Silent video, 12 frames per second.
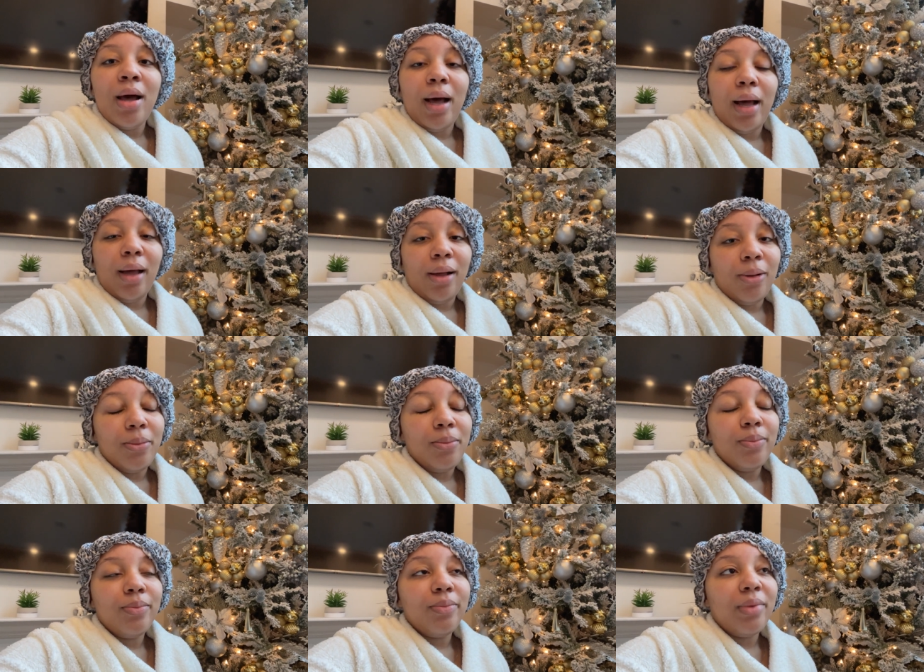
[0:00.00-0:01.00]

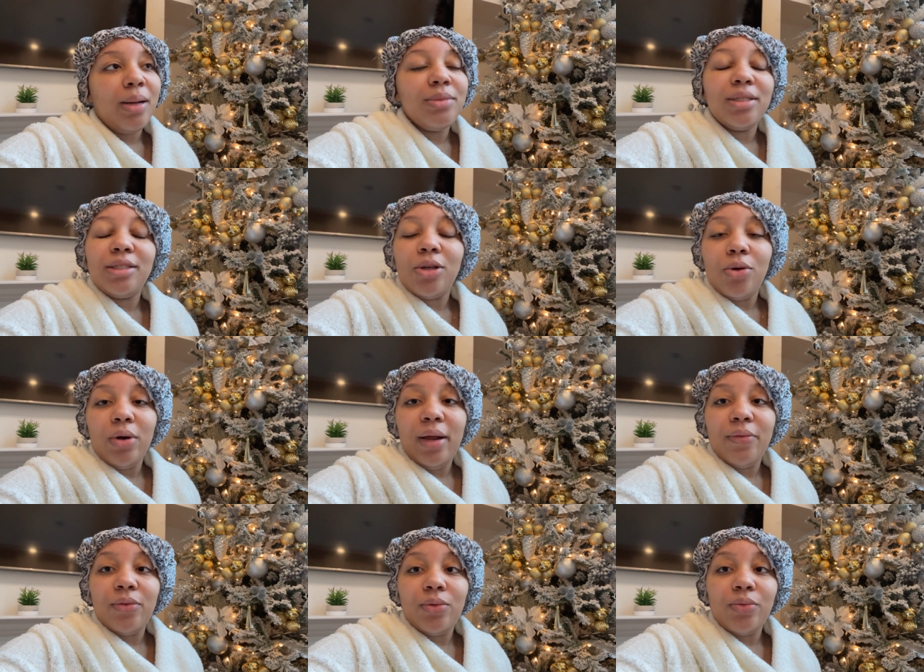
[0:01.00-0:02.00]
Um, I'm just so
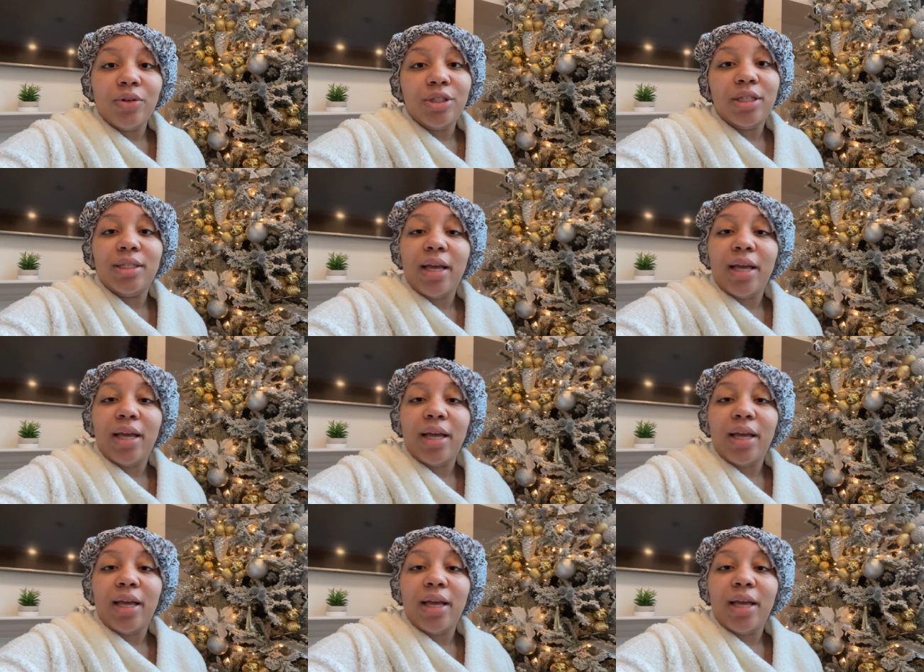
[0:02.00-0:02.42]
grateful for just